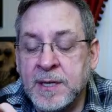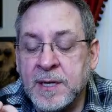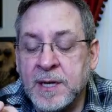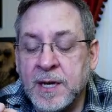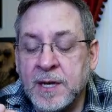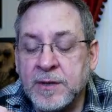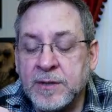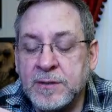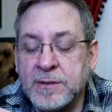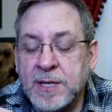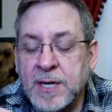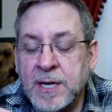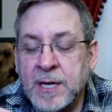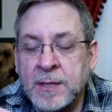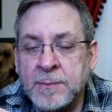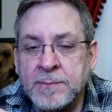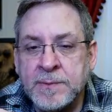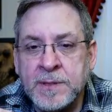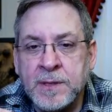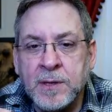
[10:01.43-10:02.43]
Other
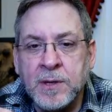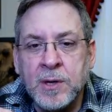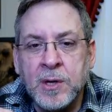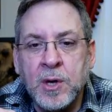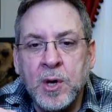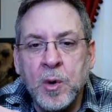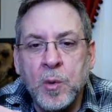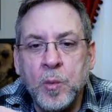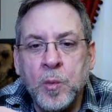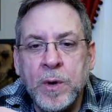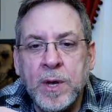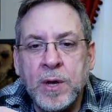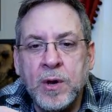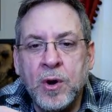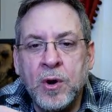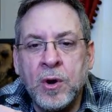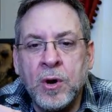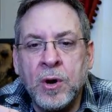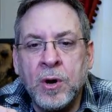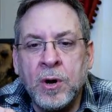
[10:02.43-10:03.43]
times we
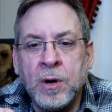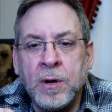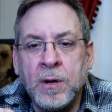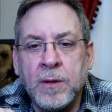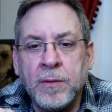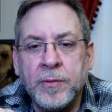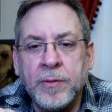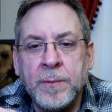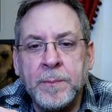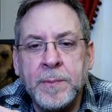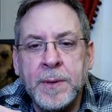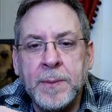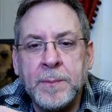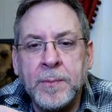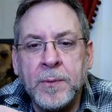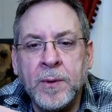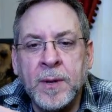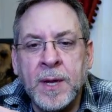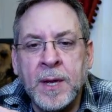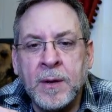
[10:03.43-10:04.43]
are the
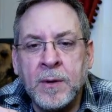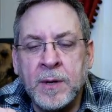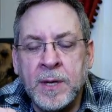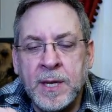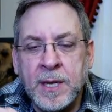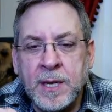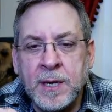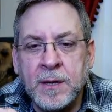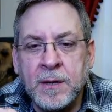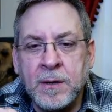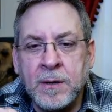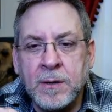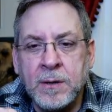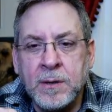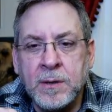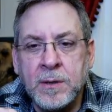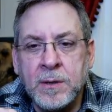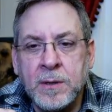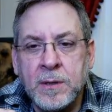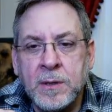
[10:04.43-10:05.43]
people down here
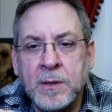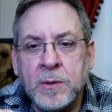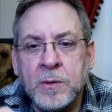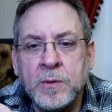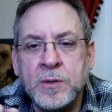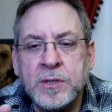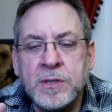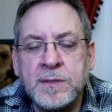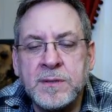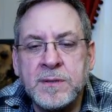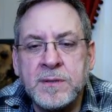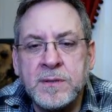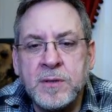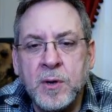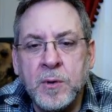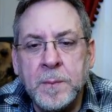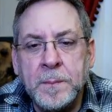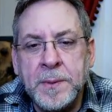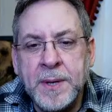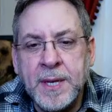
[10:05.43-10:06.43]
who are just
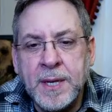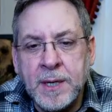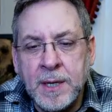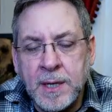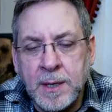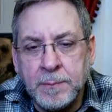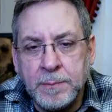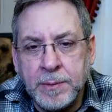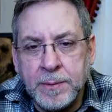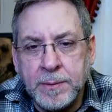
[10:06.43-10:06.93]
so beat up